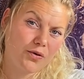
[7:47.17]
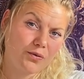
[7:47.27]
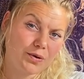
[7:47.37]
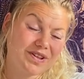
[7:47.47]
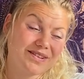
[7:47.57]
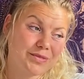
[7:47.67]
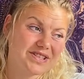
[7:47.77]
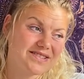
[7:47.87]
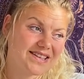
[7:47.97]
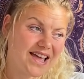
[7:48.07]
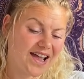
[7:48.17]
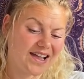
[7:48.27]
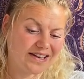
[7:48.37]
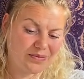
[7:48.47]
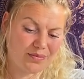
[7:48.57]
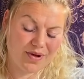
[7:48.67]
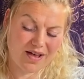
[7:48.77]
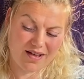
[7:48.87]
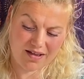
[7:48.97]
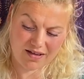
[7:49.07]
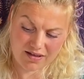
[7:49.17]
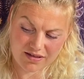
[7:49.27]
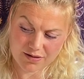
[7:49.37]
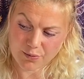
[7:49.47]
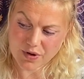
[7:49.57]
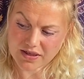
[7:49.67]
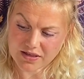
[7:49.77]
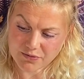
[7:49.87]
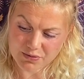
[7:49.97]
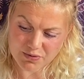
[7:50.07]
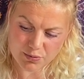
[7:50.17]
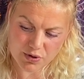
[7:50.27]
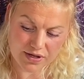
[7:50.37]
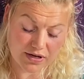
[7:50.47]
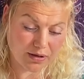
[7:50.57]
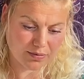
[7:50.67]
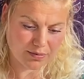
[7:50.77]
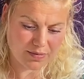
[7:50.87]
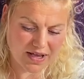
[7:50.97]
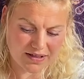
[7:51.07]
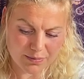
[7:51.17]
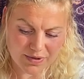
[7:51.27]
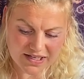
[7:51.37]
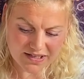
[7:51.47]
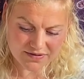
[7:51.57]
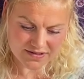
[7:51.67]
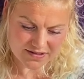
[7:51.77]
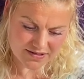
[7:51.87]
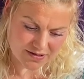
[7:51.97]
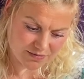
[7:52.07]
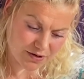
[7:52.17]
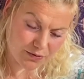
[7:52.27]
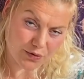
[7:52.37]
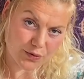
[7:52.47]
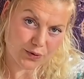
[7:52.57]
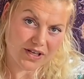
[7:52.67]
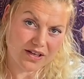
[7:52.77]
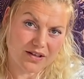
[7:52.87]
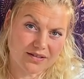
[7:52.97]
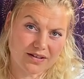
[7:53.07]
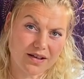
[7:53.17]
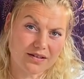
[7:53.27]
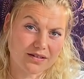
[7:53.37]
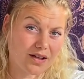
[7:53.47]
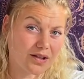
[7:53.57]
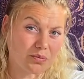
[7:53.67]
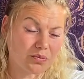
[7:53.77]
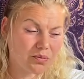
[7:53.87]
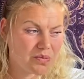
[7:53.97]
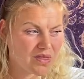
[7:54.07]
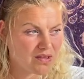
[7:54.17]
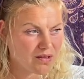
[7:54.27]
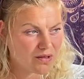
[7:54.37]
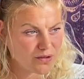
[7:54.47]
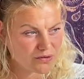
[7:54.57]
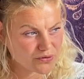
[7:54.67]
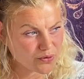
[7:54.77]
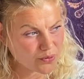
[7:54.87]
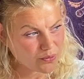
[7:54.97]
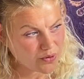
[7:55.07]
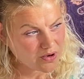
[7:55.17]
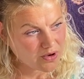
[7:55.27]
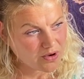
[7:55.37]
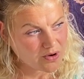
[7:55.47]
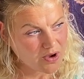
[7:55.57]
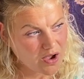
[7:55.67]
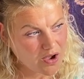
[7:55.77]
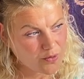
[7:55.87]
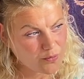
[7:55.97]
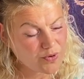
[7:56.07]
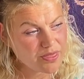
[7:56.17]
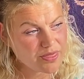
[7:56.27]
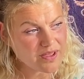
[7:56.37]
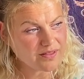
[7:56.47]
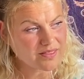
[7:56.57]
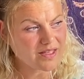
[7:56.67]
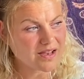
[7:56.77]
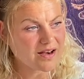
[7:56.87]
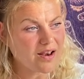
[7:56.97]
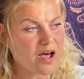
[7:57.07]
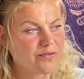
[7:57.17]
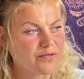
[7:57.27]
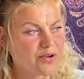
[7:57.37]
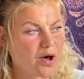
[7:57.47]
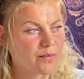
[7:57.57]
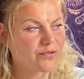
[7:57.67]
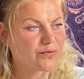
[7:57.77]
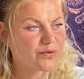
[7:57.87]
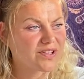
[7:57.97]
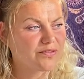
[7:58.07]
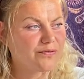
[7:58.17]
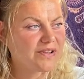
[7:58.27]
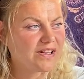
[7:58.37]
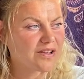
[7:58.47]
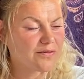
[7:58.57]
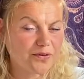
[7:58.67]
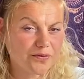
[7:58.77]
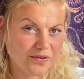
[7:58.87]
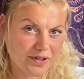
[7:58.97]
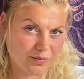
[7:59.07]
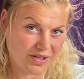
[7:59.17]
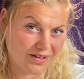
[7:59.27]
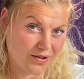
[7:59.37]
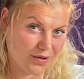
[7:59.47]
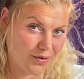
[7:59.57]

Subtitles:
We've been misguided by the way that we were brought up, by the belief system that were ruling us at that time. So we think that love comes through this feeling of fulfillment